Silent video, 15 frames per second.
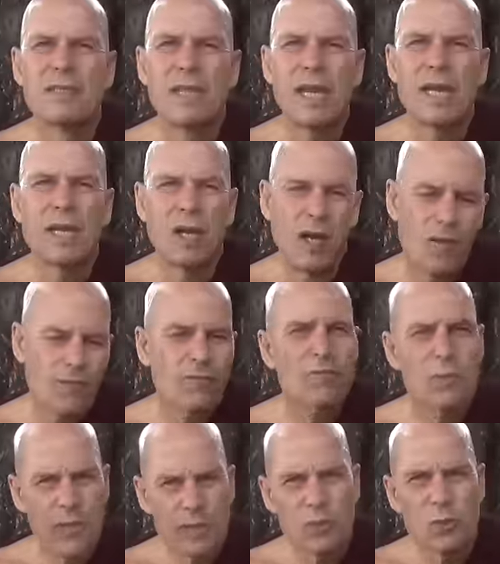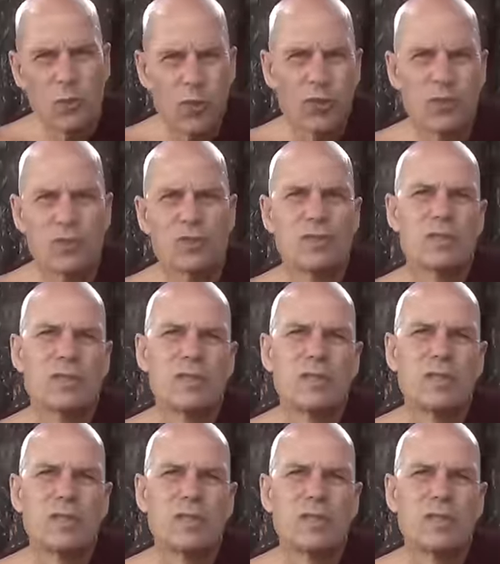And often much worse,